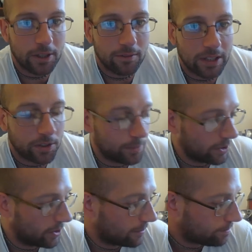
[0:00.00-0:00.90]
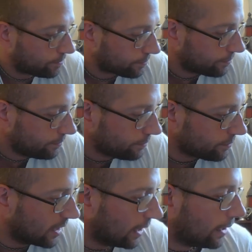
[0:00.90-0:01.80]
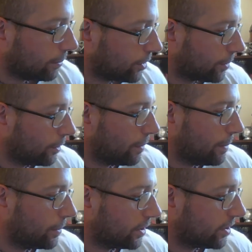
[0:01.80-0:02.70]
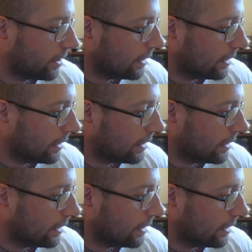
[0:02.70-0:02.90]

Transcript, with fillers: advancements. Some of the members